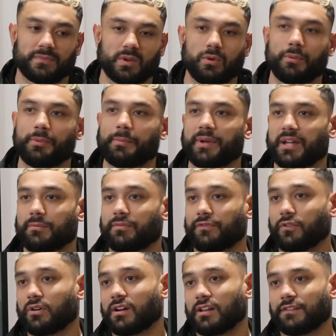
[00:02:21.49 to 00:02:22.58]
well prepared
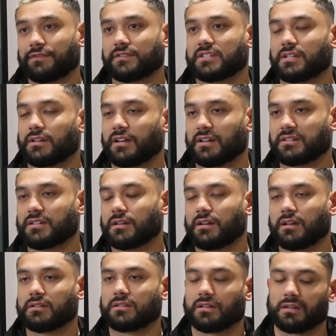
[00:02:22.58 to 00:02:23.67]
before I left
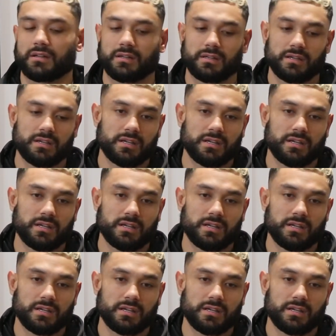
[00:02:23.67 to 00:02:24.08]
Sydney to